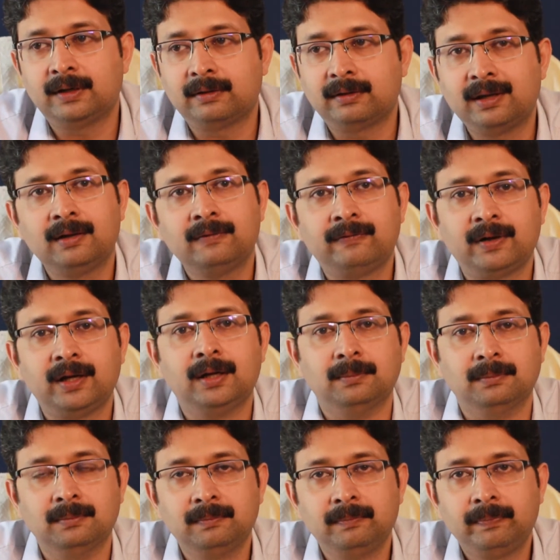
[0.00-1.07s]
real freedom
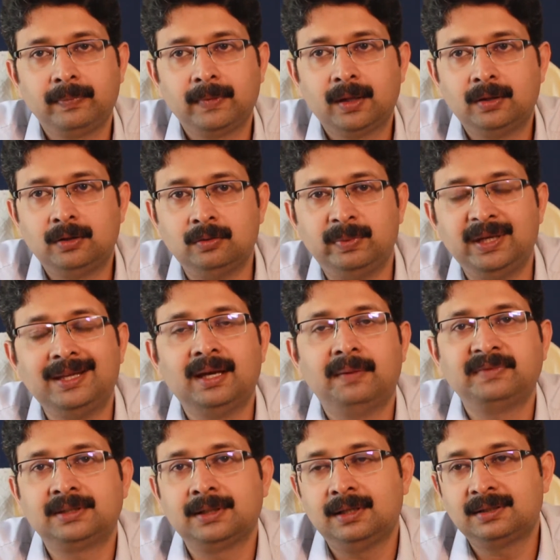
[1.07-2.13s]
to be
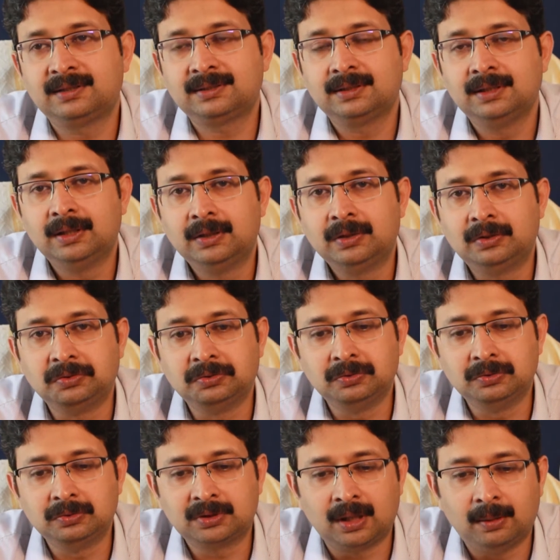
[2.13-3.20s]
themselves,
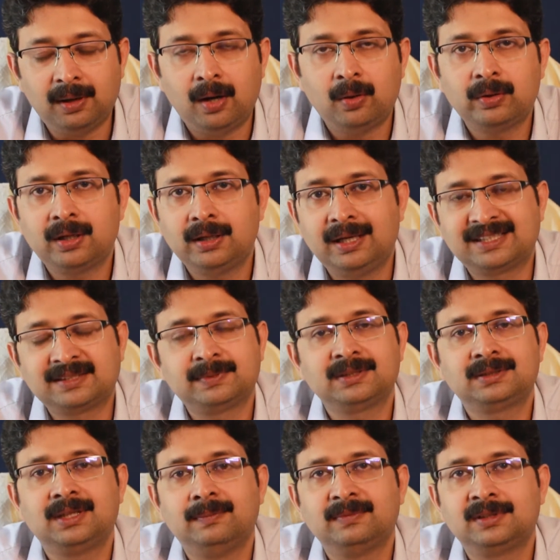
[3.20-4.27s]
to come out and
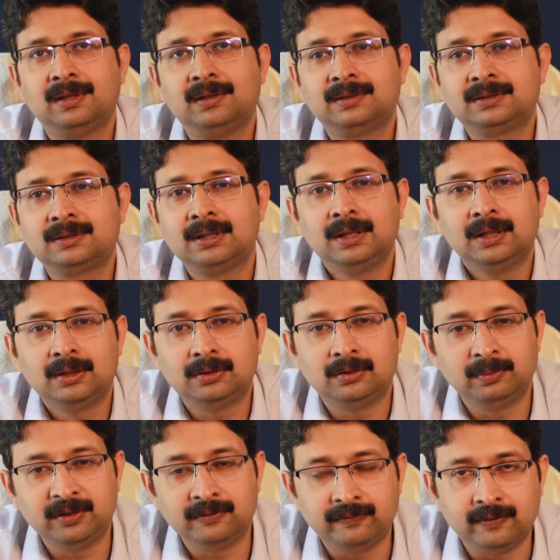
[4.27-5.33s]
express themselves, to
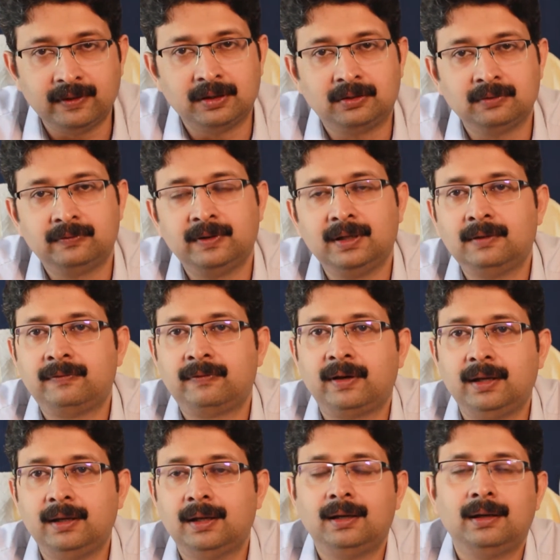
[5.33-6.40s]
be free, to feel
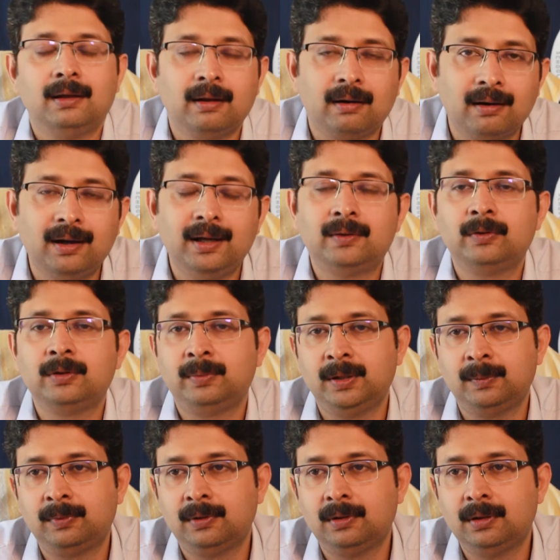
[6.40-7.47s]
free and relate with
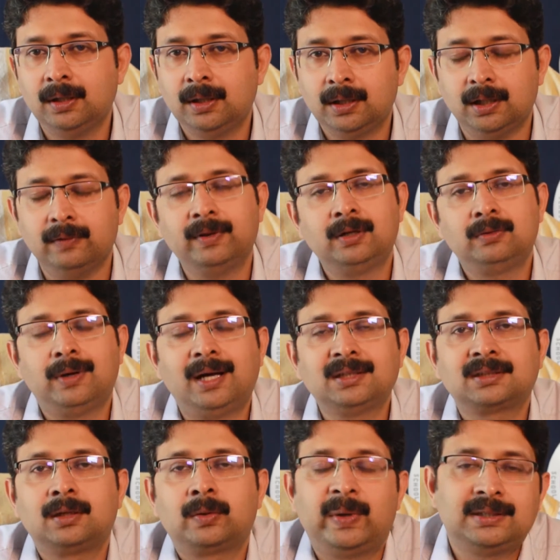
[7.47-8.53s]
people, even to
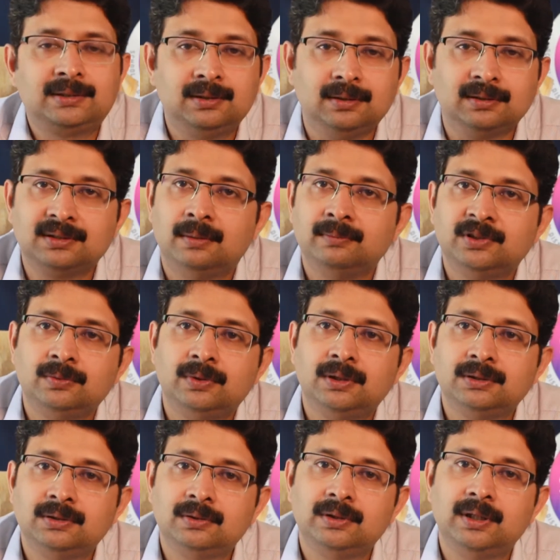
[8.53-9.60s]
ask a question. Some
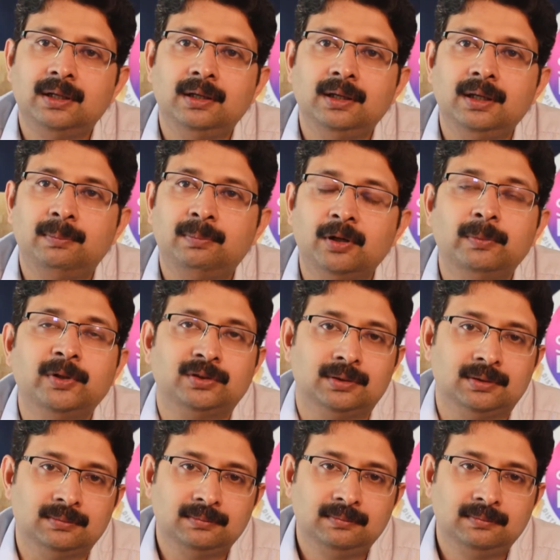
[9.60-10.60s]
students, they need permission,